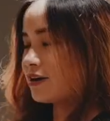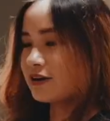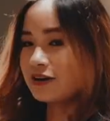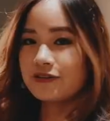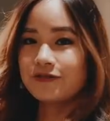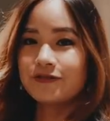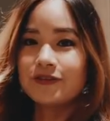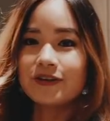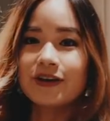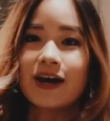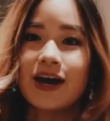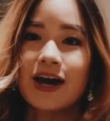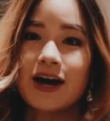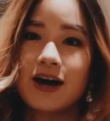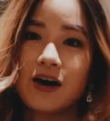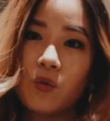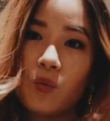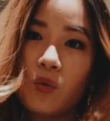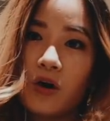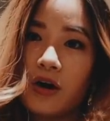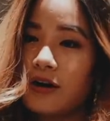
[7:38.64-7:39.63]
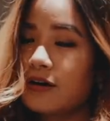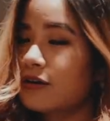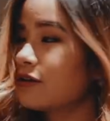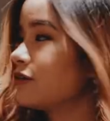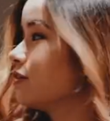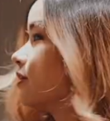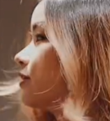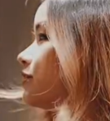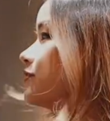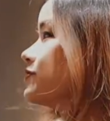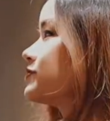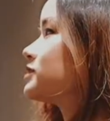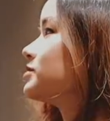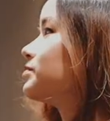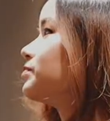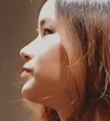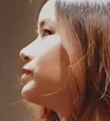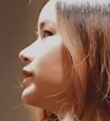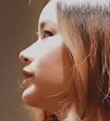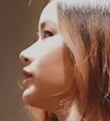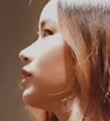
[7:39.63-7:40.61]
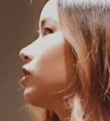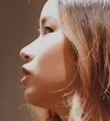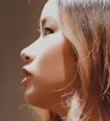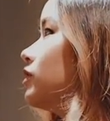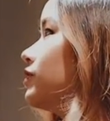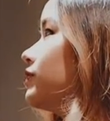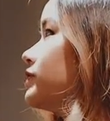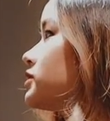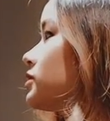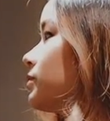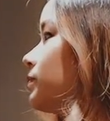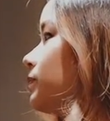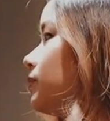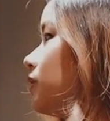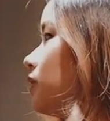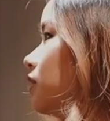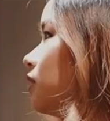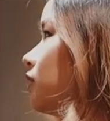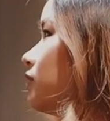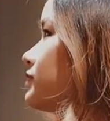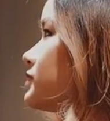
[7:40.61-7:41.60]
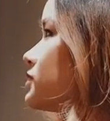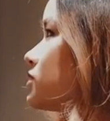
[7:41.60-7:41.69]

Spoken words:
I gotta figure out what clothes to bring over to Perth.